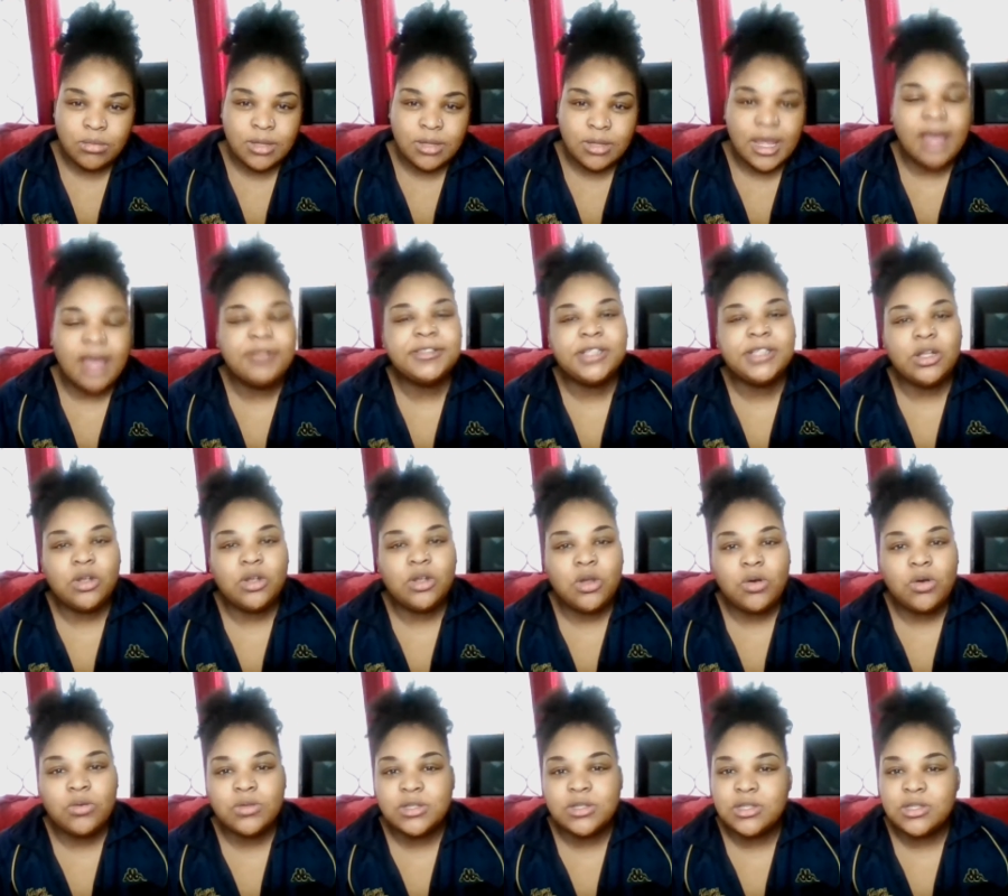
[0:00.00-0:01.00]
I was
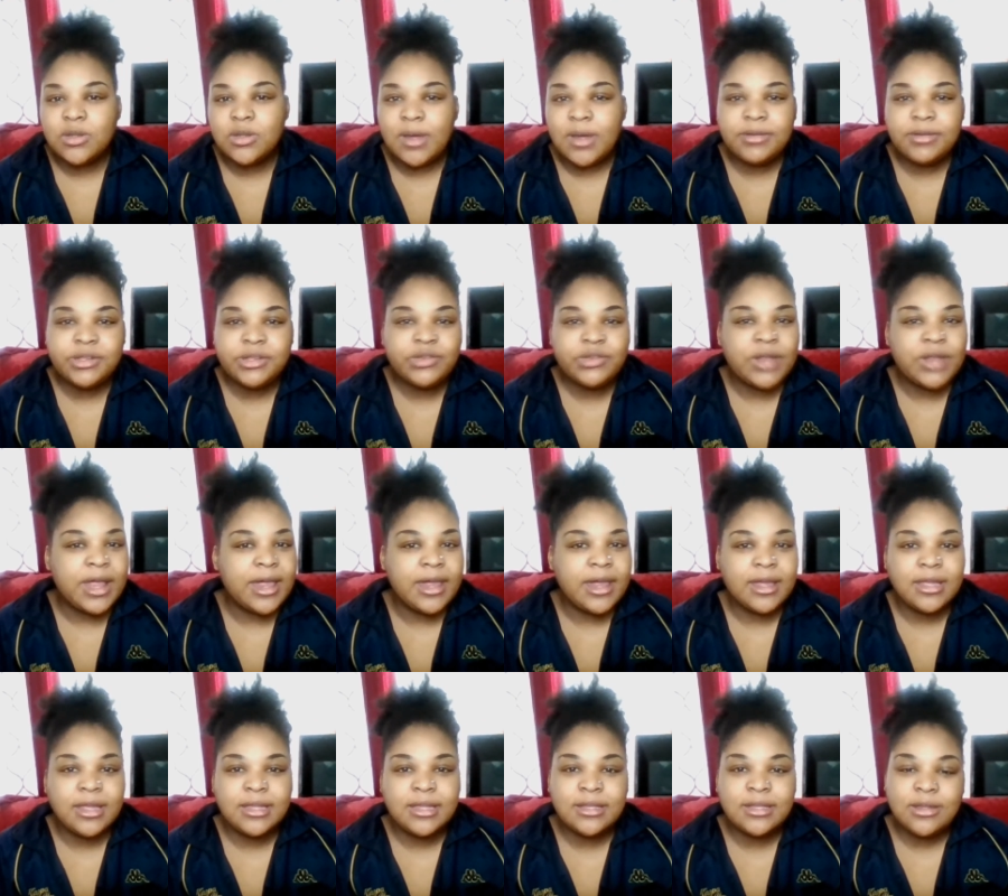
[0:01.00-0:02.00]
alone, so I was
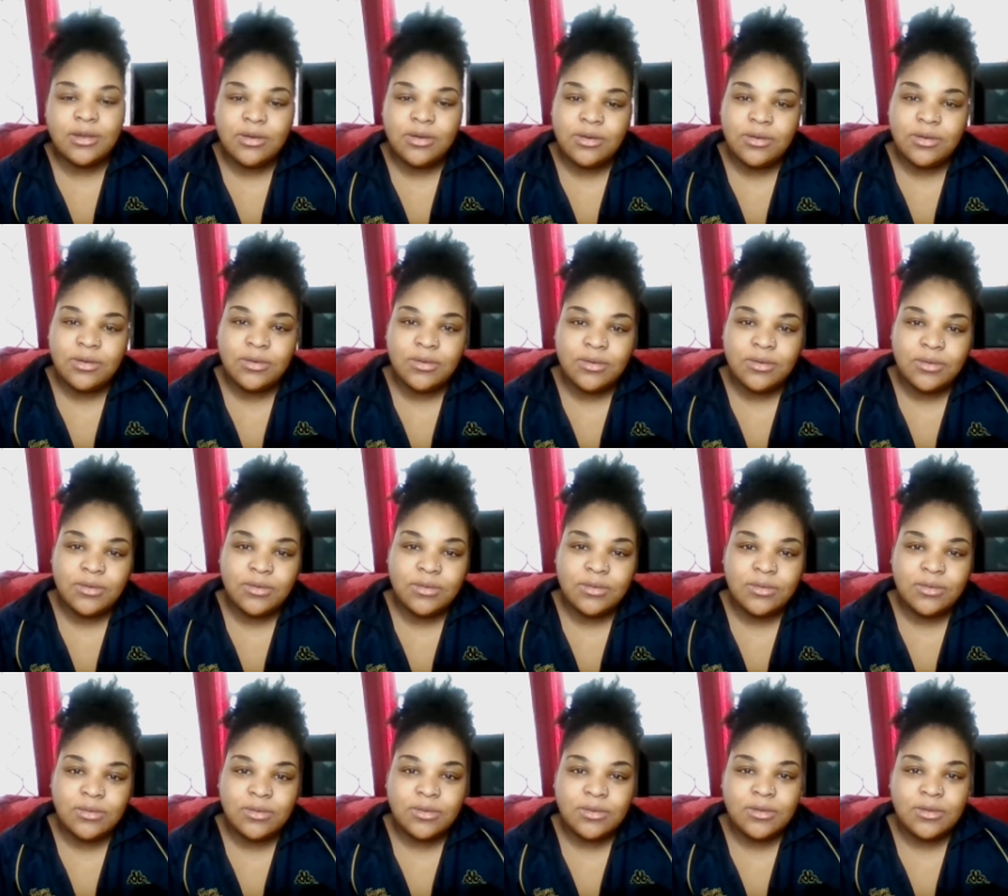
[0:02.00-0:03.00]
like, "Yo,
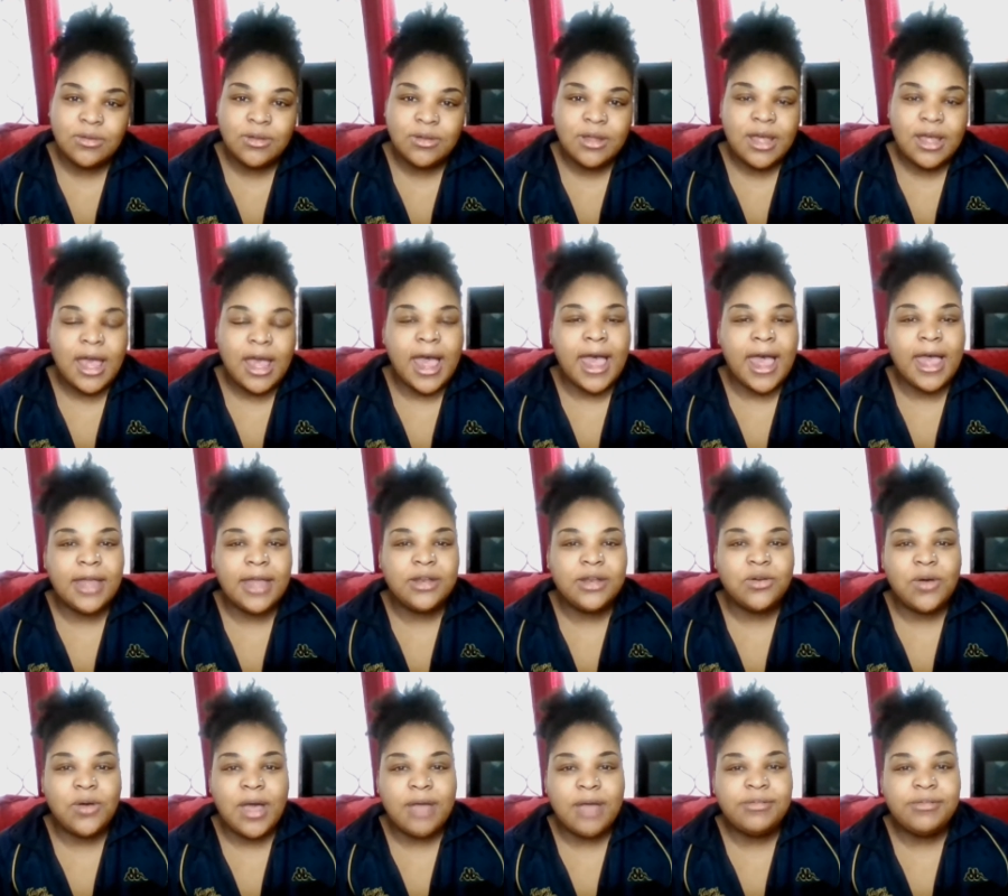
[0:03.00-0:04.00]
I
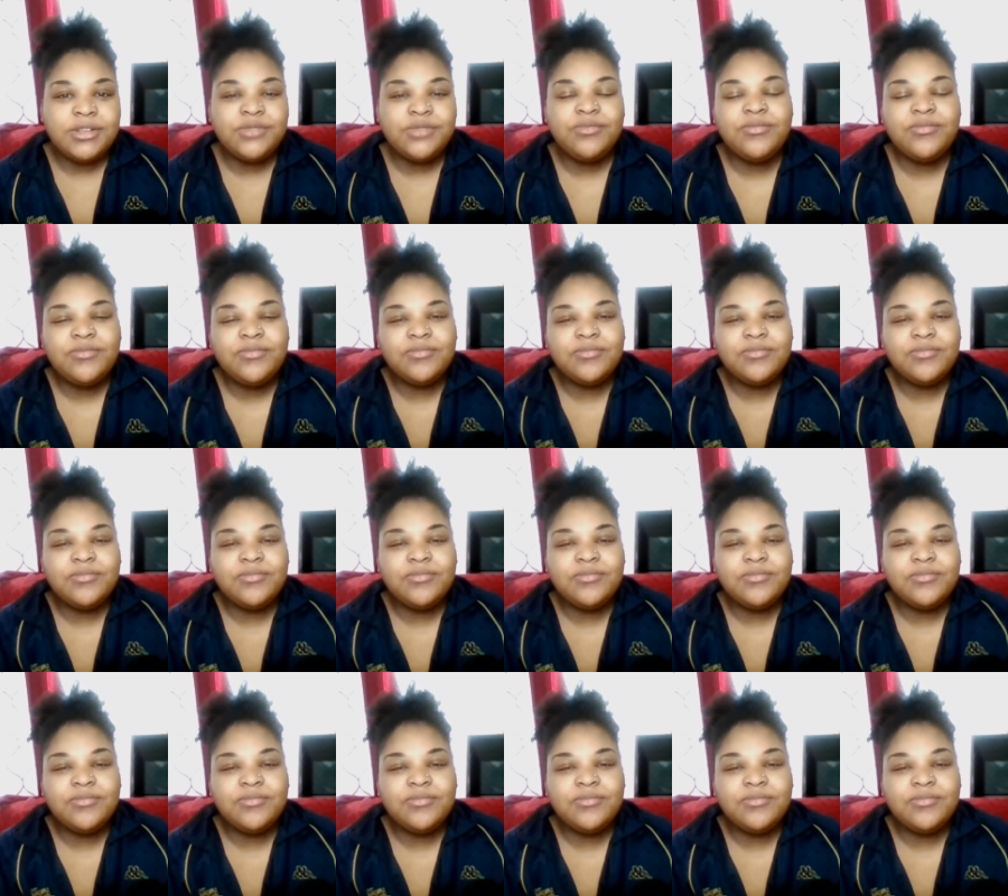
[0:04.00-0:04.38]
don't," I was,